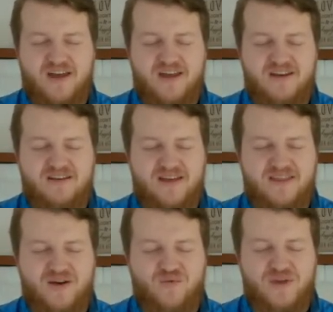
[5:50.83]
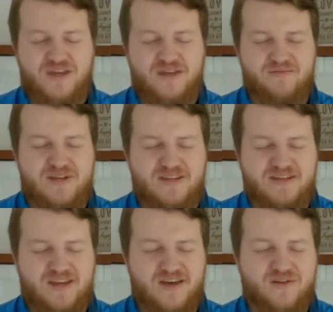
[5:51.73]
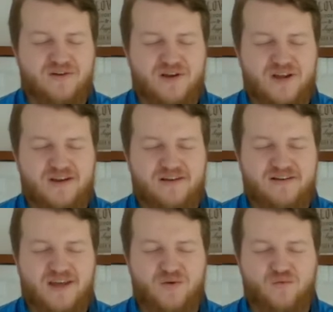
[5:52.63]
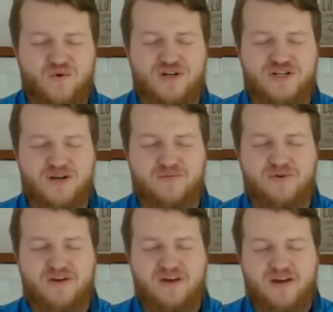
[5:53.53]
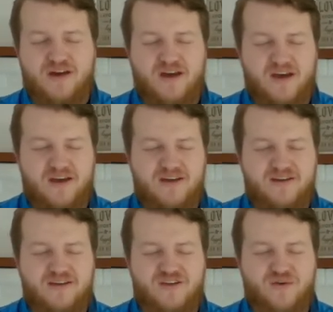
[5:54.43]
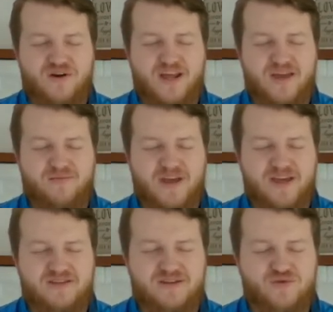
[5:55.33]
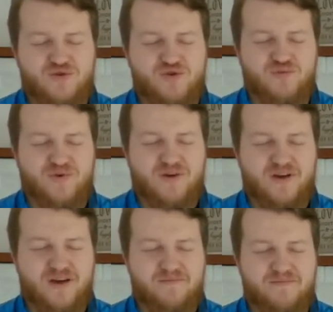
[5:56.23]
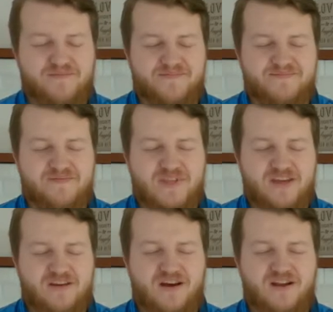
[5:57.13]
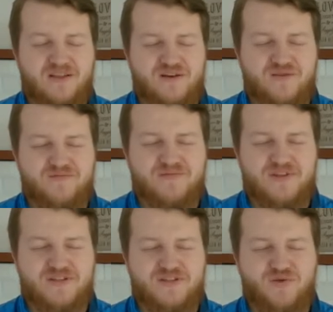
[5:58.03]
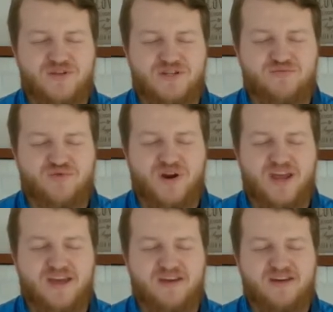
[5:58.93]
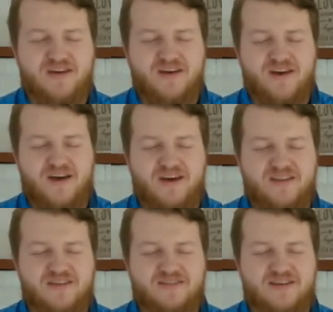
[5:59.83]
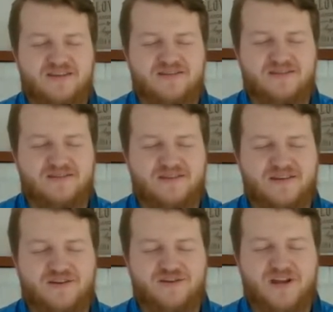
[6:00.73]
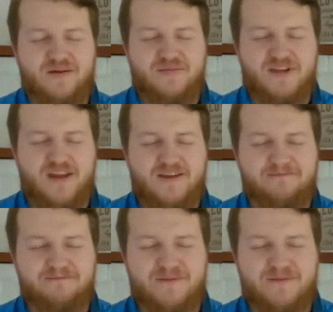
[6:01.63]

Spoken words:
and that we can be together and worship your name as a group and not alone. And so we just pray these things in your name today.